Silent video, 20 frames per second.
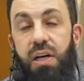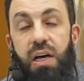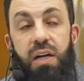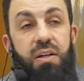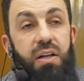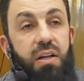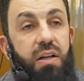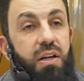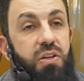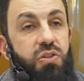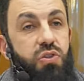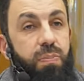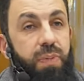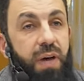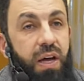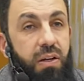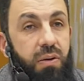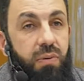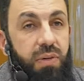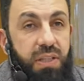And Allah
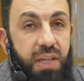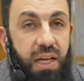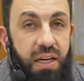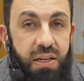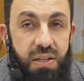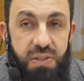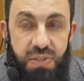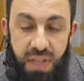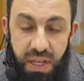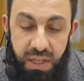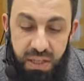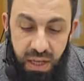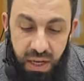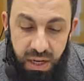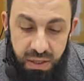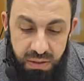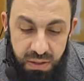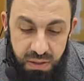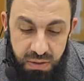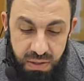subhanahu wa ta'ala in a sahih
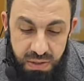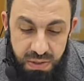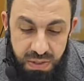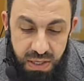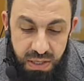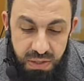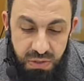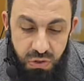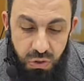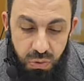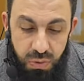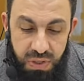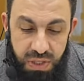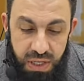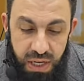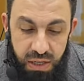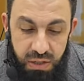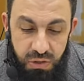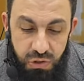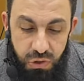hadith, he says to
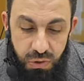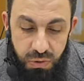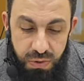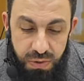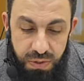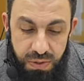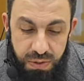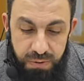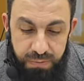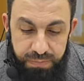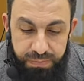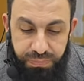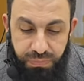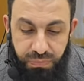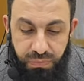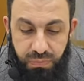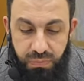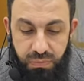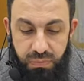his angels,